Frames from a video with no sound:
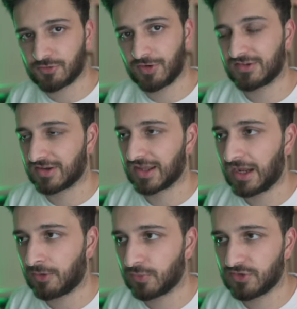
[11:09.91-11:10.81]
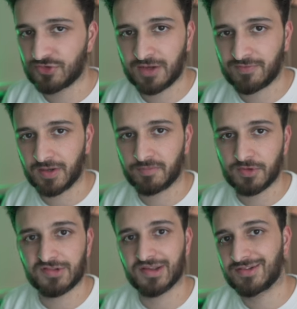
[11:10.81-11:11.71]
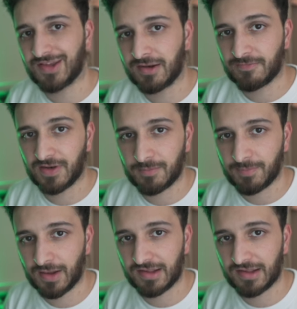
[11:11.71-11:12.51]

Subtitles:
to create an account with Chainflip using 10 flip